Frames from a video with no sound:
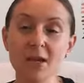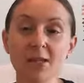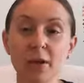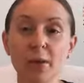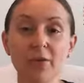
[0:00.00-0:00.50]

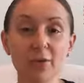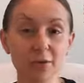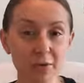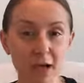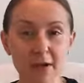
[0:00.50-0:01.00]
So if you
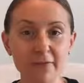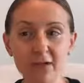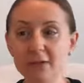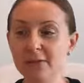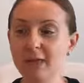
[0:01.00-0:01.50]
do not have a
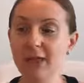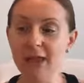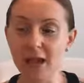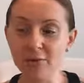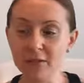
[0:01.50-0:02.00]
Young Living
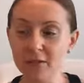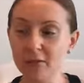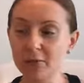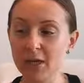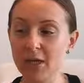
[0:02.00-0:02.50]
account,
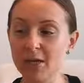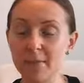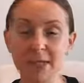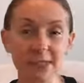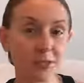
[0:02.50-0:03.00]
you
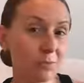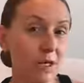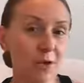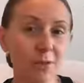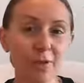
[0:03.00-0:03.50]
can message
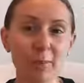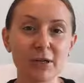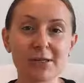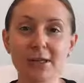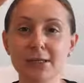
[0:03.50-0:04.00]
me or the
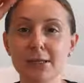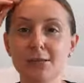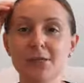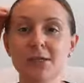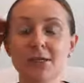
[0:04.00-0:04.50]
person that
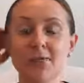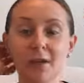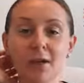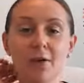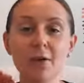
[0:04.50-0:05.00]
sent you to this
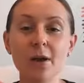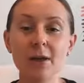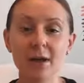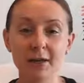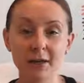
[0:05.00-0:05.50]
video,
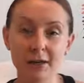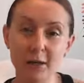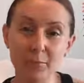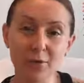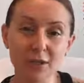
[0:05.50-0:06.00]
and I can
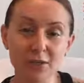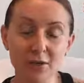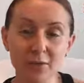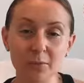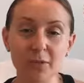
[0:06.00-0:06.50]
help you get
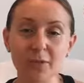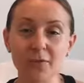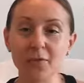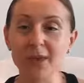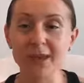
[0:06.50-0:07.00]
started with
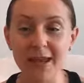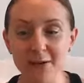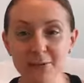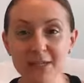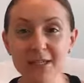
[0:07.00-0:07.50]
your free
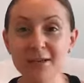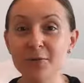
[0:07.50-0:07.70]
account.